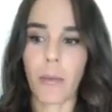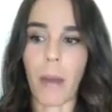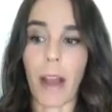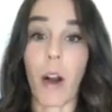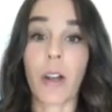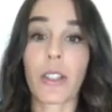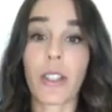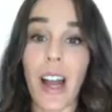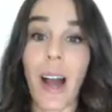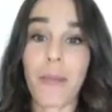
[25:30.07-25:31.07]
my heart
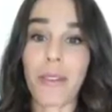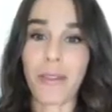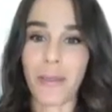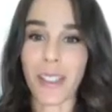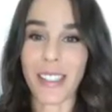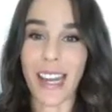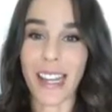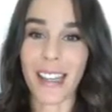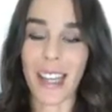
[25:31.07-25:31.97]
stopped for a second,